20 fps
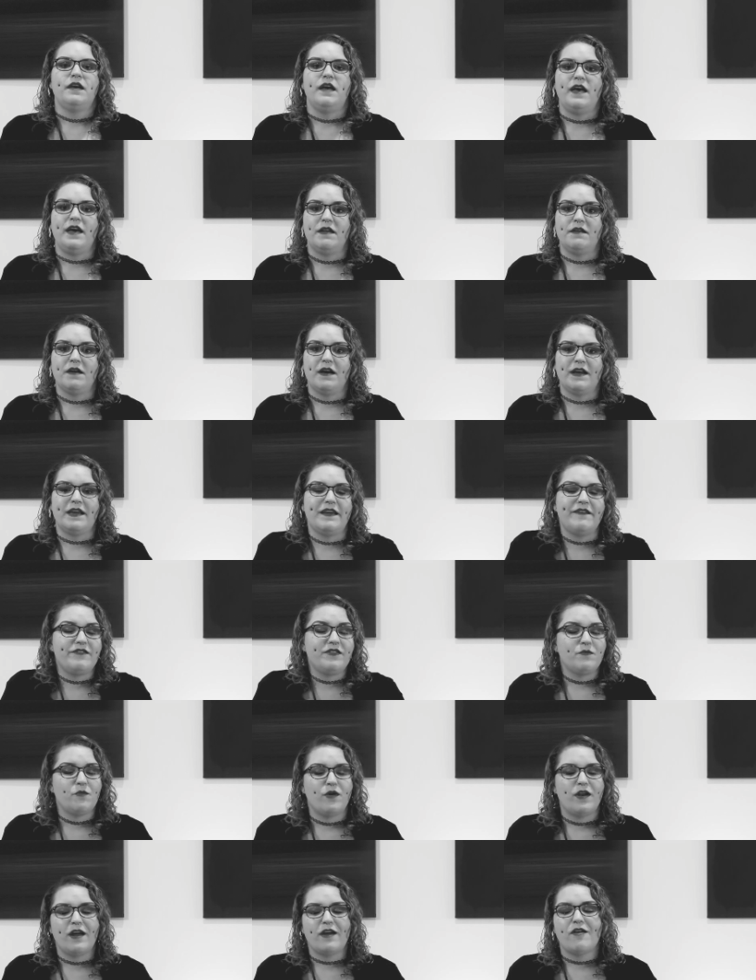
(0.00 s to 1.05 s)
and I give
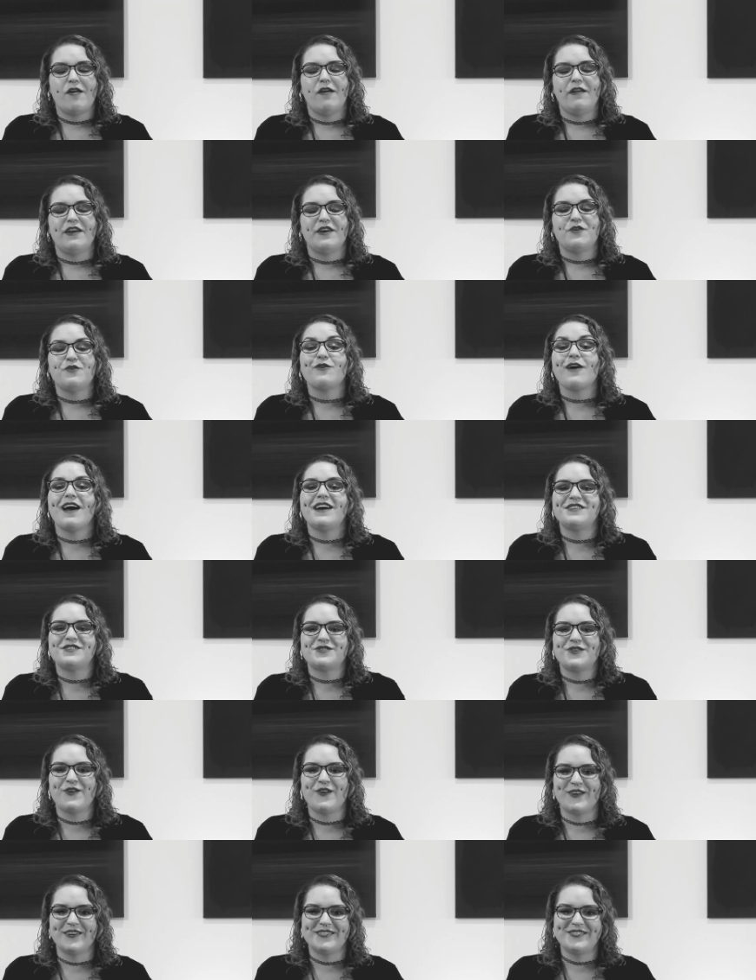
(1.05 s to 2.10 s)
them what I call a crash
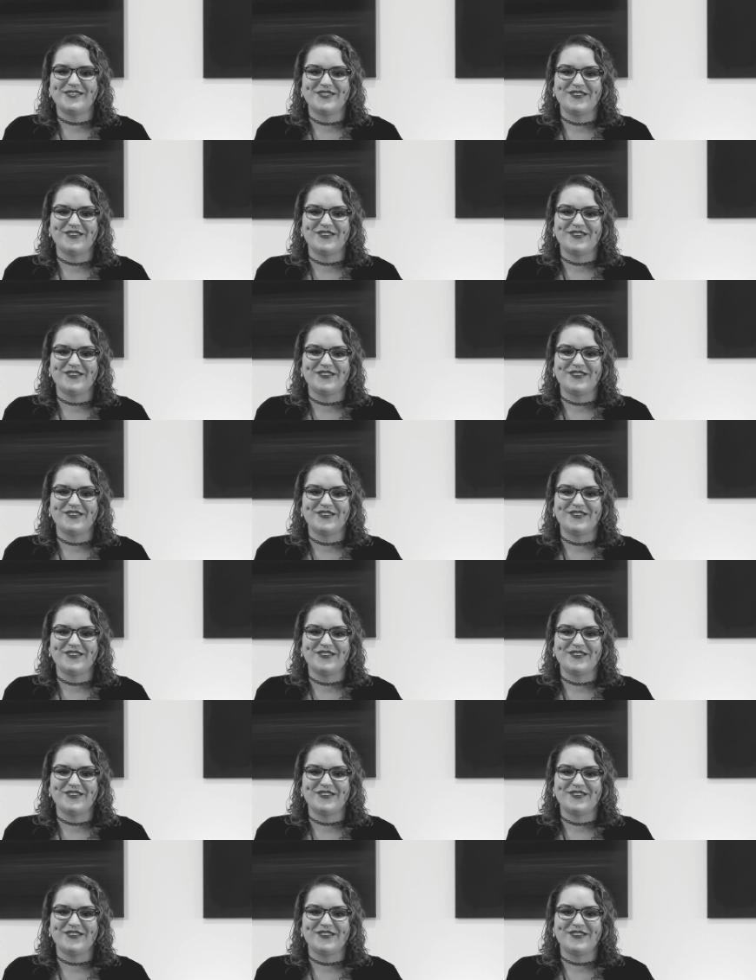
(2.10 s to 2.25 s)
course